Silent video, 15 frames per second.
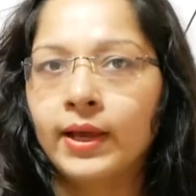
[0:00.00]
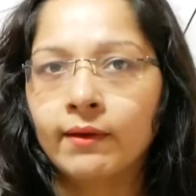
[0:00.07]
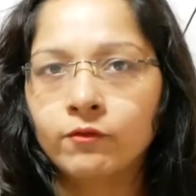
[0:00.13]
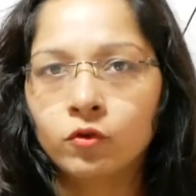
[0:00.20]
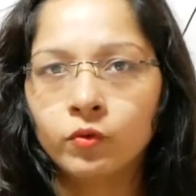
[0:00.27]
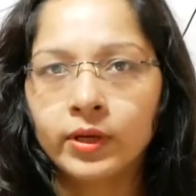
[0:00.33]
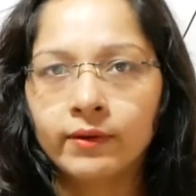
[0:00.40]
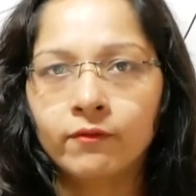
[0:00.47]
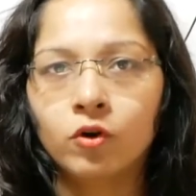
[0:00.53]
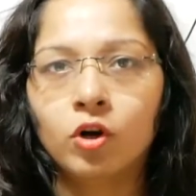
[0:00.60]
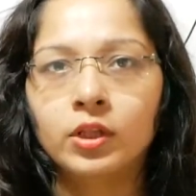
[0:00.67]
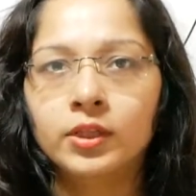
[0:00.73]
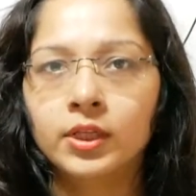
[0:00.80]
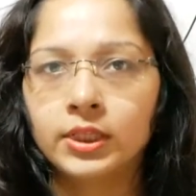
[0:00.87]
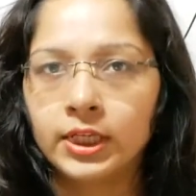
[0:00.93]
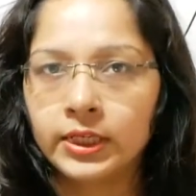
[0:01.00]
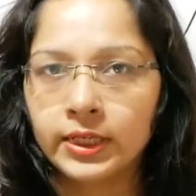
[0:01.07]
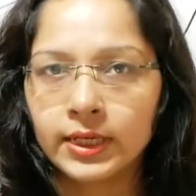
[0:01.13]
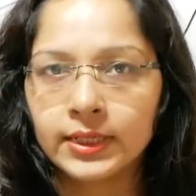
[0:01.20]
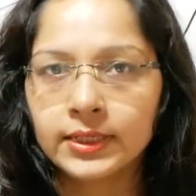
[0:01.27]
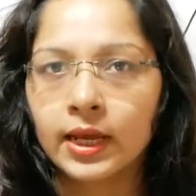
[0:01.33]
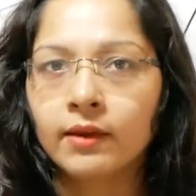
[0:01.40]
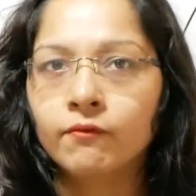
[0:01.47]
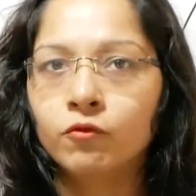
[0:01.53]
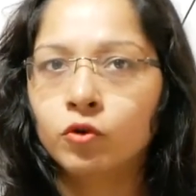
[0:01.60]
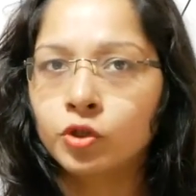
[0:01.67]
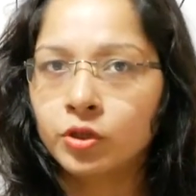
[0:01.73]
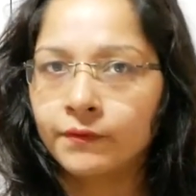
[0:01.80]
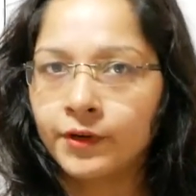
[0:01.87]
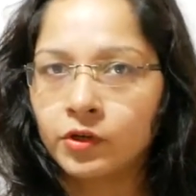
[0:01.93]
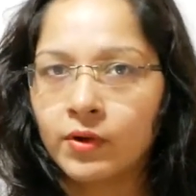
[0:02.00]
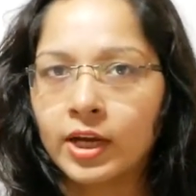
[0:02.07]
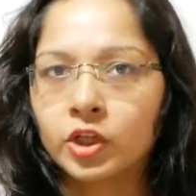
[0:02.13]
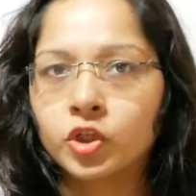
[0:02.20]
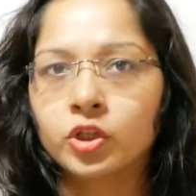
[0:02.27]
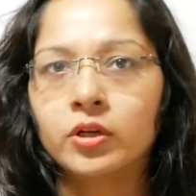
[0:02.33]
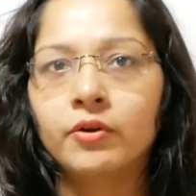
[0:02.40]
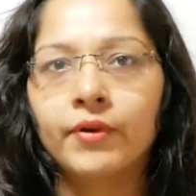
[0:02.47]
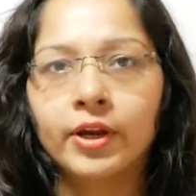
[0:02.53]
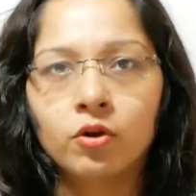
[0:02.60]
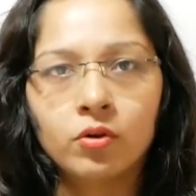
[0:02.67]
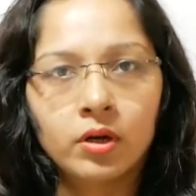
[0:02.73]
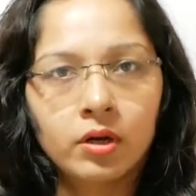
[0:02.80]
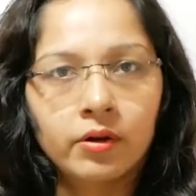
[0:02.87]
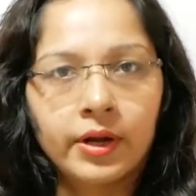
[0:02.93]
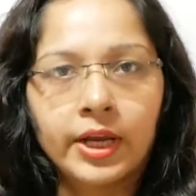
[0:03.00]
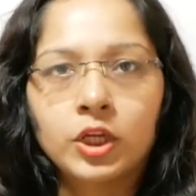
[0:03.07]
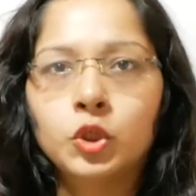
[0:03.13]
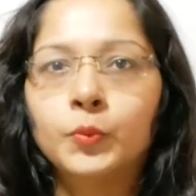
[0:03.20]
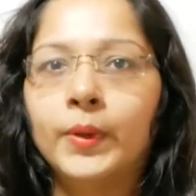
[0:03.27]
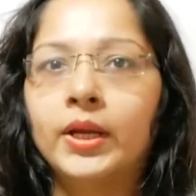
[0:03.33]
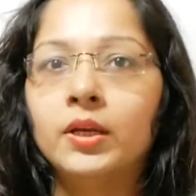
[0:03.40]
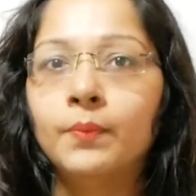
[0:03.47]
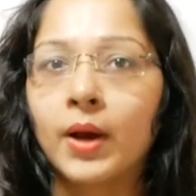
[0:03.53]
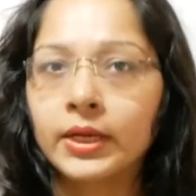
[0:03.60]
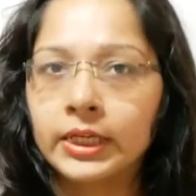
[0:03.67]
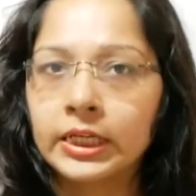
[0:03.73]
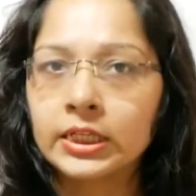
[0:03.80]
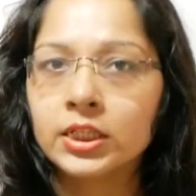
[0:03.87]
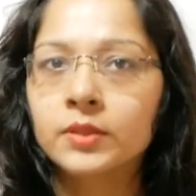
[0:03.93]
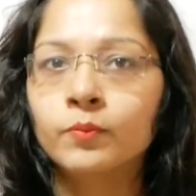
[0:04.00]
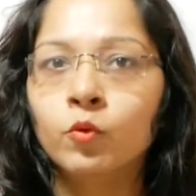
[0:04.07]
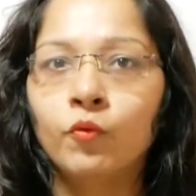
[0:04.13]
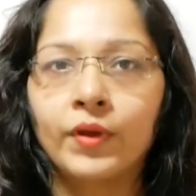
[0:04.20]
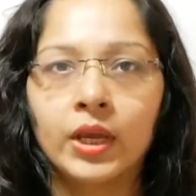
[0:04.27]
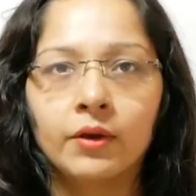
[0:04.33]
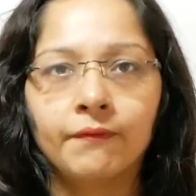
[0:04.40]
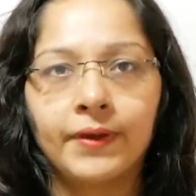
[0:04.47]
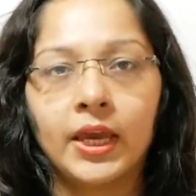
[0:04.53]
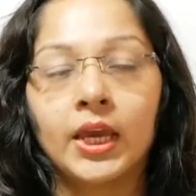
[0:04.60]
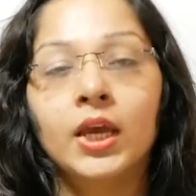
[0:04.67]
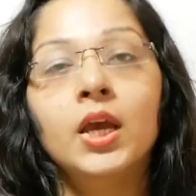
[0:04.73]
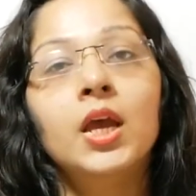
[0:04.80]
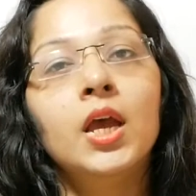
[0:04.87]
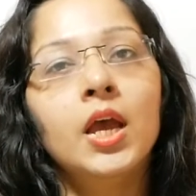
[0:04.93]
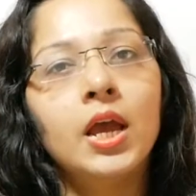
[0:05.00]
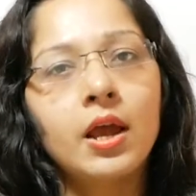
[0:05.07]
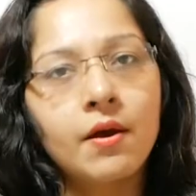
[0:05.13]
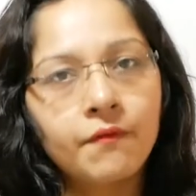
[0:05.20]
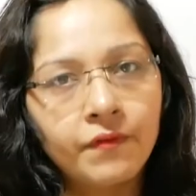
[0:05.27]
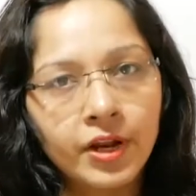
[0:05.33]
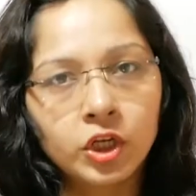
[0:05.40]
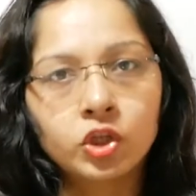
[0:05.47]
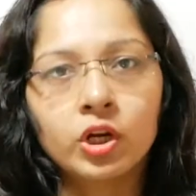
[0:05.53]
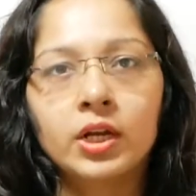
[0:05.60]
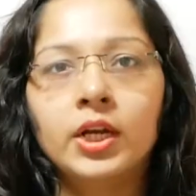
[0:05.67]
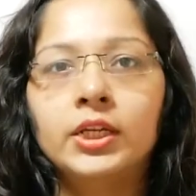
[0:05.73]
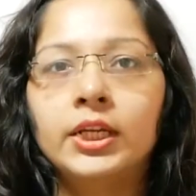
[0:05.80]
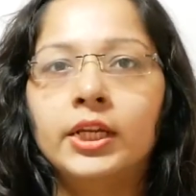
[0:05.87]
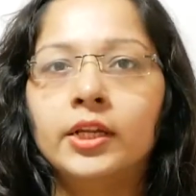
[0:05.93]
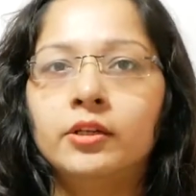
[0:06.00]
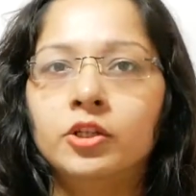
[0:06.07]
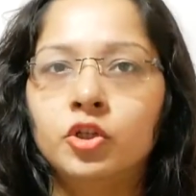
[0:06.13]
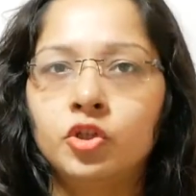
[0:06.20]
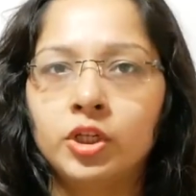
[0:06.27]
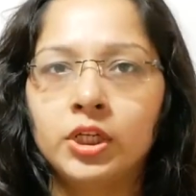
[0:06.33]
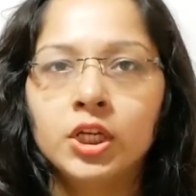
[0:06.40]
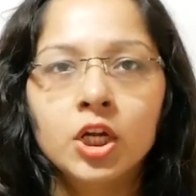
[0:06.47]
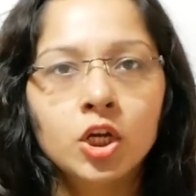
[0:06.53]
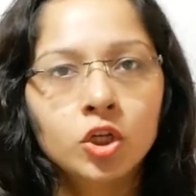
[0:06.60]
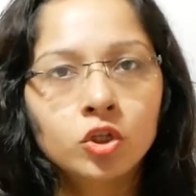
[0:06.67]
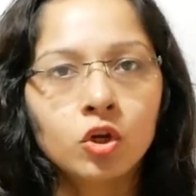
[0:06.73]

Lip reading: we have to give all the details like force of attraction, regular arrangement, particles moving away, average kinetic energy.